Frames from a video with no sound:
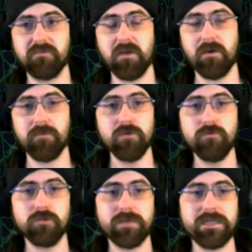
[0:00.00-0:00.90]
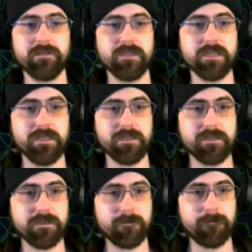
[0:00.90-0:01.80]
abuse medical
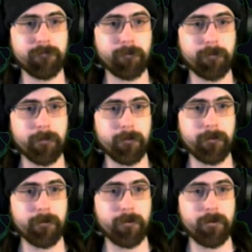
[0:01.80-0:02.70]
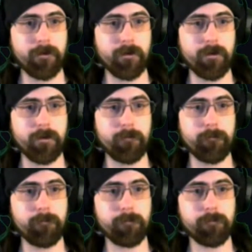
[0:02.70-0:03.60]
science.
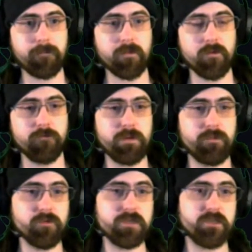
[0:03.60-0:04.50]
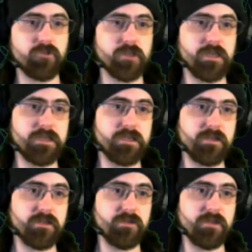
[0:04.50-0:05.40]
What if people wanted to try it and
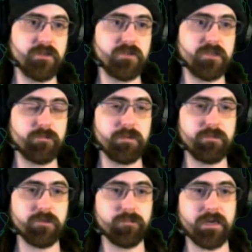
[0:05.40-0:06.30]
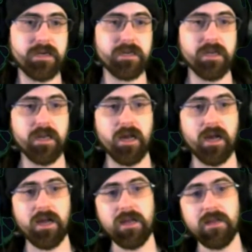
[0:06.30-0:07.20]
could only go to these people to buy it?
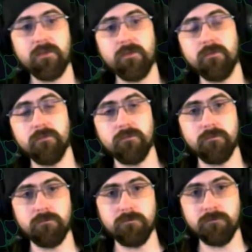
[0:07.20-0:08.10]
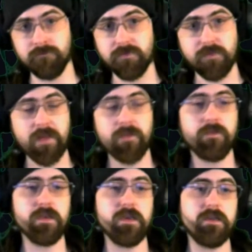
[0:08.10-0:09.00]
Uh, then
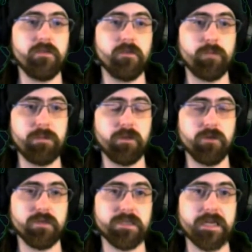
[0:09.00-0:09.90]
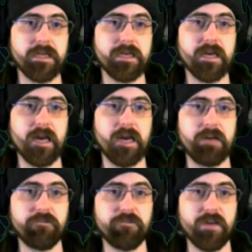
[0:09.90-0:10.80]
the people who are selling it
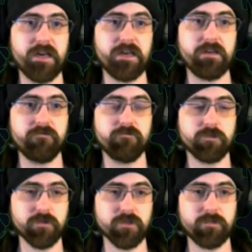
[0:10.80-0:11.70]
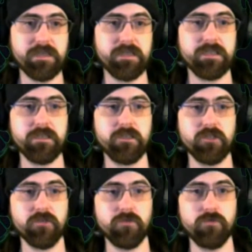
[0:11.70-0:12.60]
have a responsibility
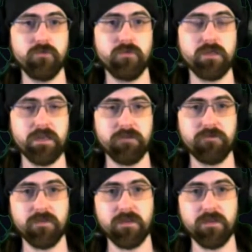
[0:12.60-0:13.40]
to give